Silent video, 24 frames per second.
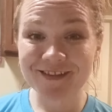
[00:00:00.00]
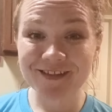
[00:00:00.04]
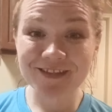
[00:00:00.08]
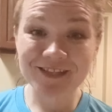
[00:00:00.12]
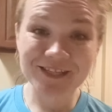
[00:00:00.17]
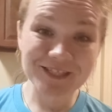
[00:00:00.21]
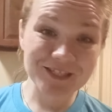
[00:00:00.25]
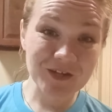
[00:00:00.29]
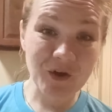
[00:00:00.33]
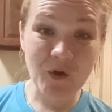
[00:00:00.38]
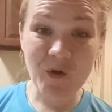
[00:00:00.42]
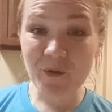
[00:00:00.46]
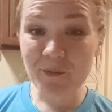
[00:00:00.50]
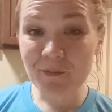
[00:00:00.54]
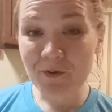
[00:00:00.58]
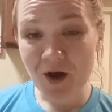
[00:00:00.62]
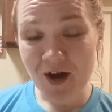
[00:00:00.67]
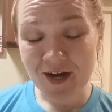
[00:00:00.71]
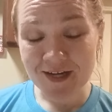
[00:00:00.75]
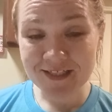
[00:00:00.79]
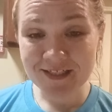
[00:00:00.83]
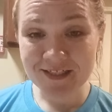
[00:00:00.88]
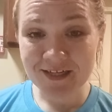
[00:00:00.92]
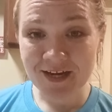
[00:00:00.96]
this whole
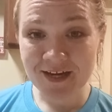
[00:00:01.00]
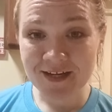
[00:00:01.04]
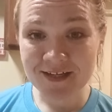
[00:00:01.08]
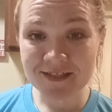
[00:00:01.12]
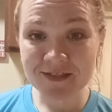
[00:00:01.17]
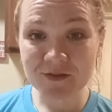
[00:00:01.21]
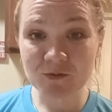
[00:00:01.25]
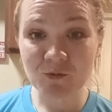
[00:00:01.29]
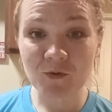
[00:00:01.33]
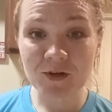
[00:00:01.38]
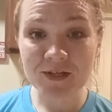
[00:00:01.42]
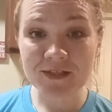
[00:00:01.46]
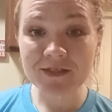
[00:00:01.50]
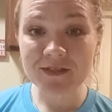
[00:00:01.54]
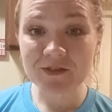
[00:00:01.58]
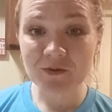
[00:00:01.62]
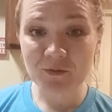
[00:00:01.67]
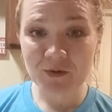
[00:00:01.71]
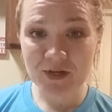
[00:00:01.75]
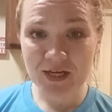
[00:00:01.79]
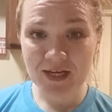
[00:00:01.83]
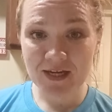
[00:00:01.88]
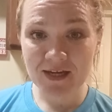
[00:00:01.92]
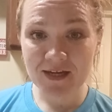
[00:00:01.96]
process once a
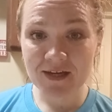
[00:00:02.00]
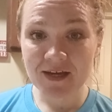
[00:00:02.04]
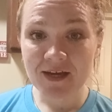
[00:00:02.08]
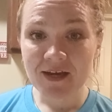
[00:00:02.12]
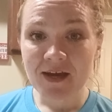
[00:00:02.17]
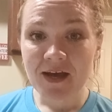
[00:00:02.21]
week,